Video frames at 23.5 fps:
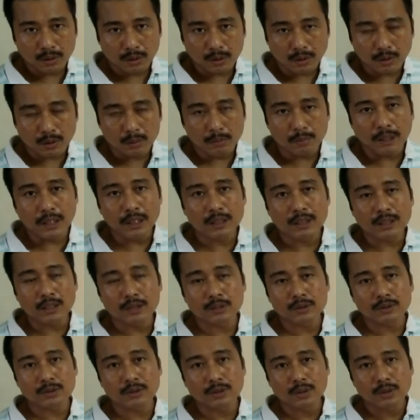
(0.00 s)

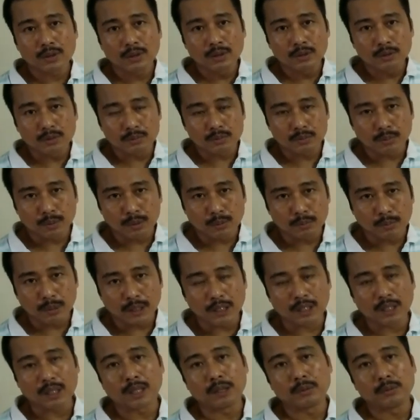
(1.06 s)
orbitals to form metal
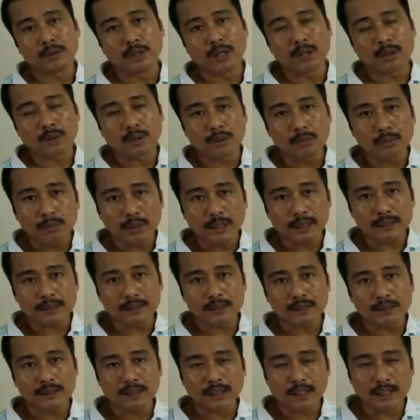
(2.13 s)
carbonyl
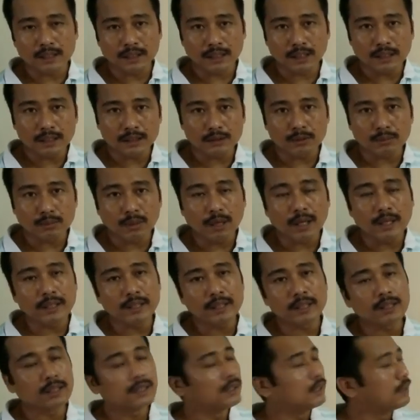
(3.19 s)
complexes, and that is
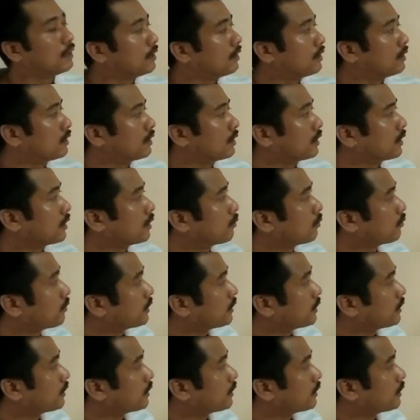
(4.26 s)
why we